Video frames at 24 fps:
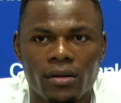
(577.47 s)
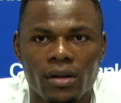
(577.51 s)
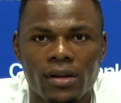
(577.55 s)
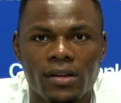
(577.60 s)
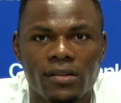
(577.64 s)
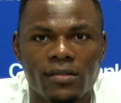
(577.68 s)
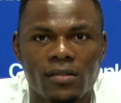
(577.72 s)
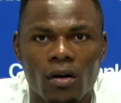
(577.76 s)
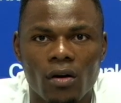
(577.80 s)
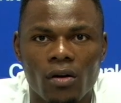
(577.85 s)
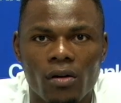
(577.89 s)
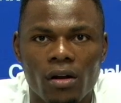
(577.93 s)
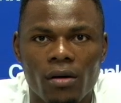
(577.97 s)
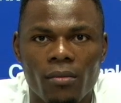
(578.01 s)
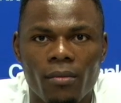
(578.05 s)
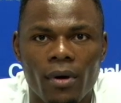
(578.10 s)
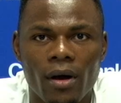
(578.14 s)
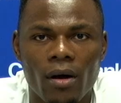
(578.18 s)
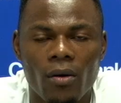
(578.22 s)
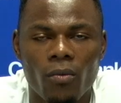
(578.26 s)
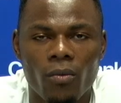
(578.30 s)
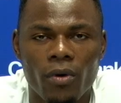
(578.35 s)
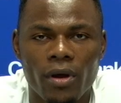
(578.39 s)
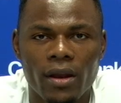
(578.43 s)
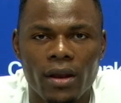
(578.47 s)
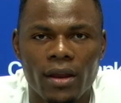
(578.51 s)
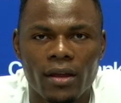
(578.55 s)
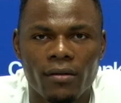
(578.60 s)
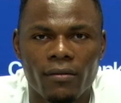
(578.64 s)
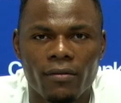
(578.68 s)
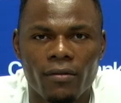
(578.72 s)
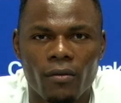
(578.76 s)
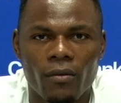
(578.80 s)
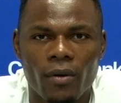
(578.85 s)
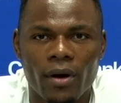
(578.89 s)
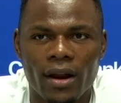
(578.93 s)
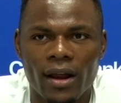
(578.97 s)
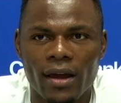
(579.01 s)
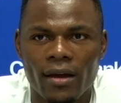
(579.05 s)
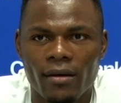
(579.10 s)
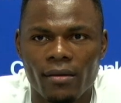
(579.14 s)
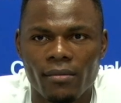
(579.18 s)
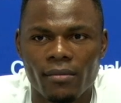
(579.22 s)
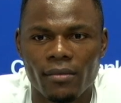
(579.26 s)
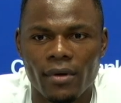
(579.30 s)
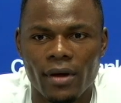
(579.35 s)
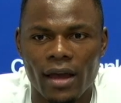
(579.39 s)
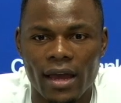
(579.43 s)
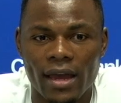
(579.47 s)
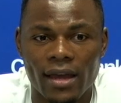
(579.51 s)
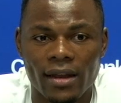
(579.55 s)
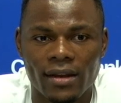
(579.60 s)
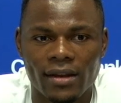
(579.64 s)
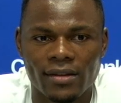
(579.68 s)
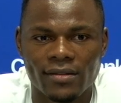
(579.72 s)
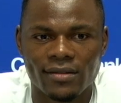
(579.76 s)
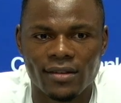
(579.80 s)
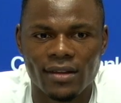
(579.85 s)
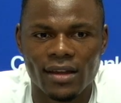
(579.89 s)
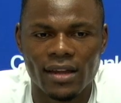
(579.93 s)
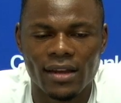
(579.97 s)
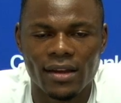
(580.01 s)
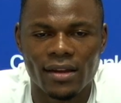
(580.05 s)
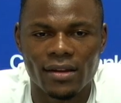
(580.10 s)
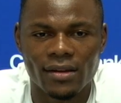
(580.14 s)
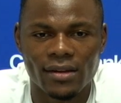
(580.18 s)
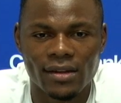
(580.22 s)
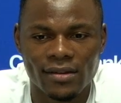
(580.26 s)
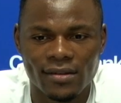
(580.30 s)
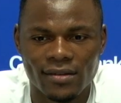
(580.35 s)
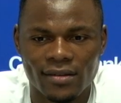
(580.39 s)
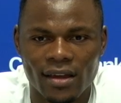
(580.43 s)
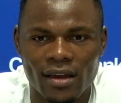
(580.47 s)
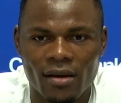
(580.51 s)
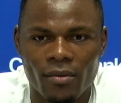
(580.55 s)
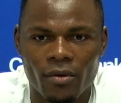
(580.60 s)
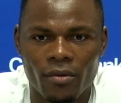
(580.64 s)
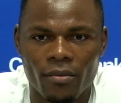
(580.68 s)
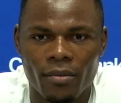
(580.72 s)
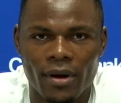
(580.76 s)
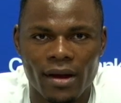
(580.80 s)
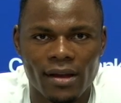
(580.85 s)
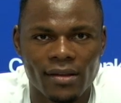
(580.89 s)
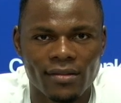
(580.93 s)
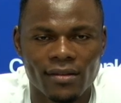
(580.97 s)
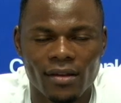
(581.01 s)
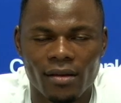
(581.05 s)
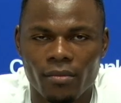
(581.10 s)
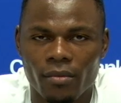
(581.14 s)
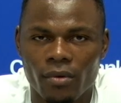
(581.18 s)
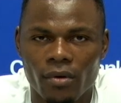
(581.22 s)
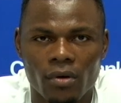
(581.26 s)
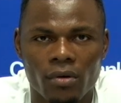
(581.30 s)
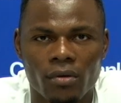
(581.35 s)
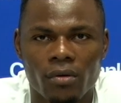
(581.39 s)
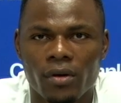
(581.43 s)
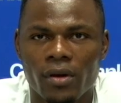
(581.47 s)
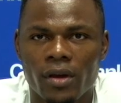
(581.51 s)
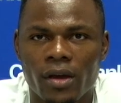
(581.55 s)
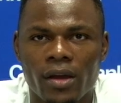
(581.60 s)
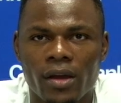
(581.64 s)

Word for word: It's all about winning. For what I, understand in this game of basketball,